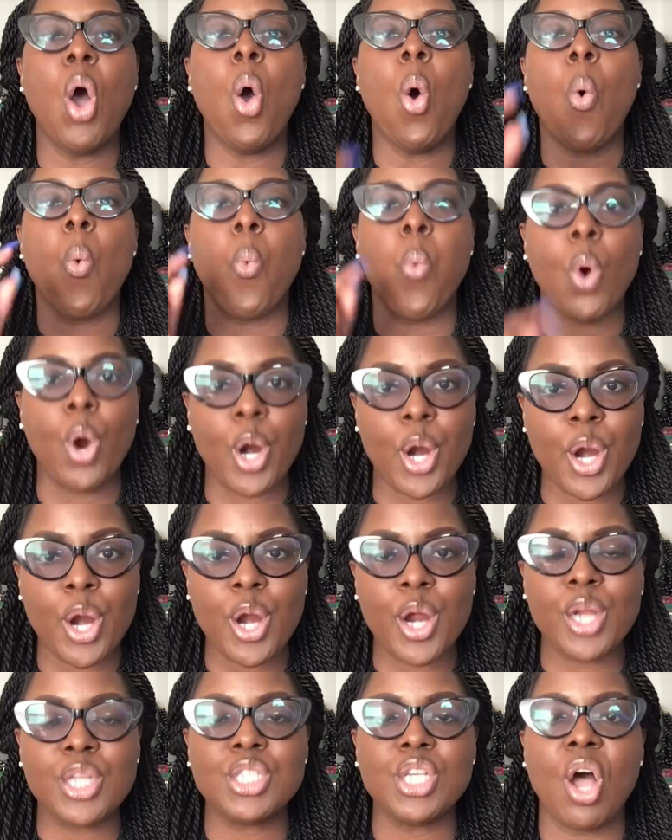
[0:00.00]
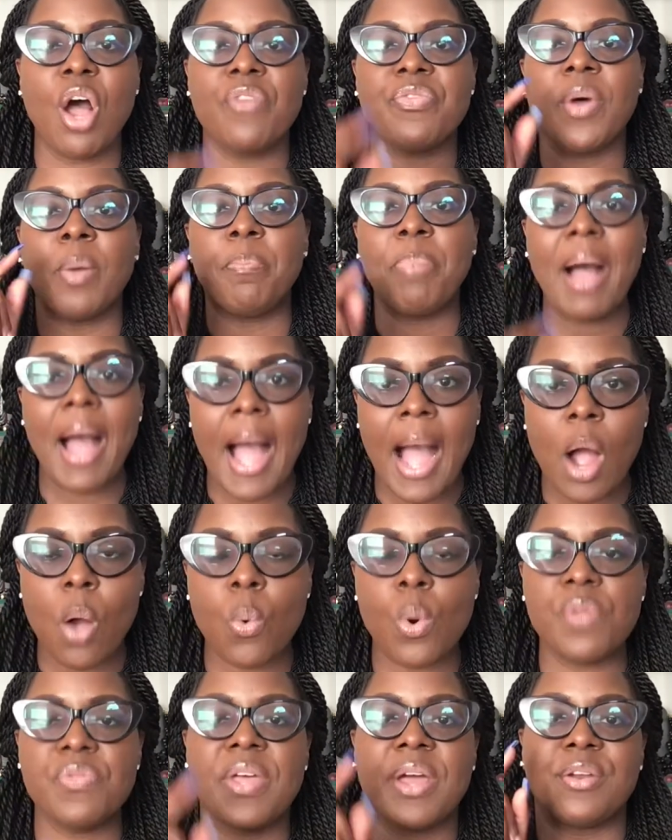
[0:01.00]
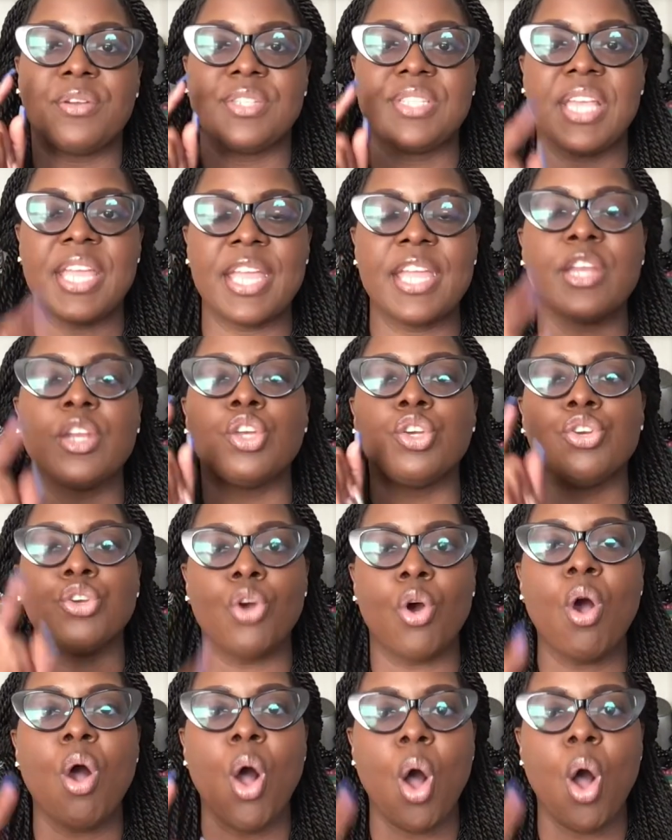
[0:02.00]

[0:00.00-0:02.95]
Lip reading: Words are the power that is in your